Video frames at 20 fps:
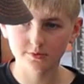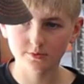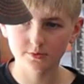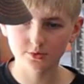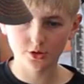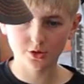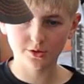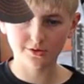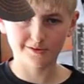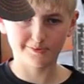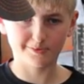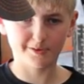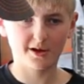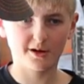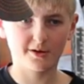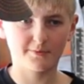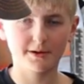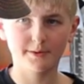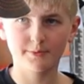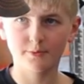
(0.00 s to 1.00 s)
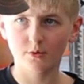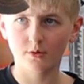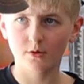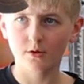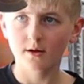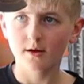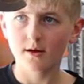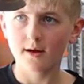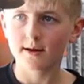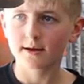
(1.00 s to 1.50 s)
number two go pick up people.
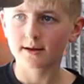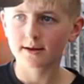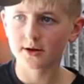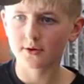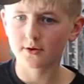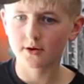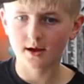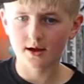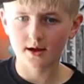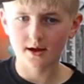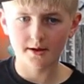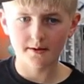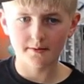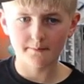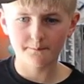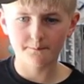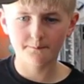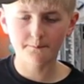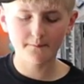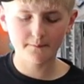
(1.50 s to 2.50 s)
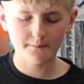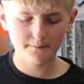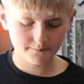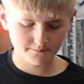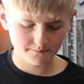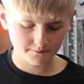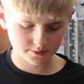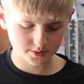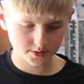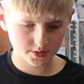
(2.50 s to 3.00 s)
Carry it.
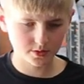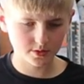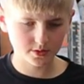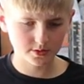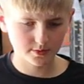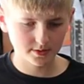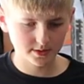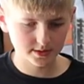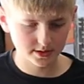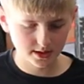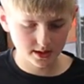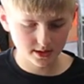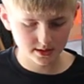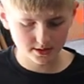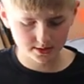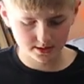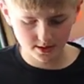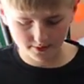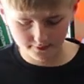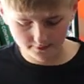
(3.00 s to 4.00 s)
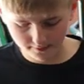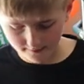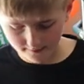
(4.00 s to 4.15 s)
Yep. All